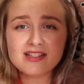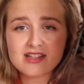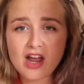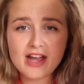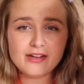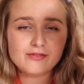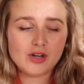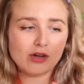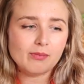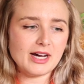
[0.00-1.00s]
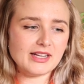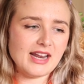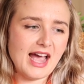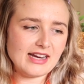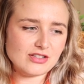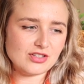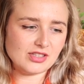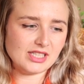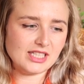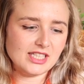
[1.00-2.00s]
this kind of Doc Marten
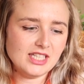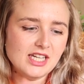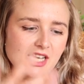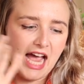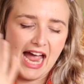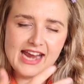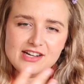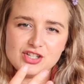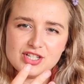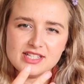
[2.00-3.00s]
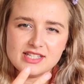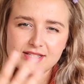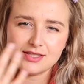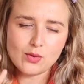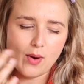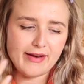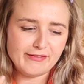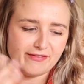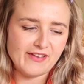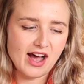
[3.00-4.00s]
actually ages quite
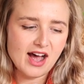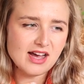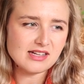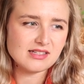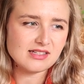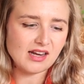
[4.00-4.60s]
fast.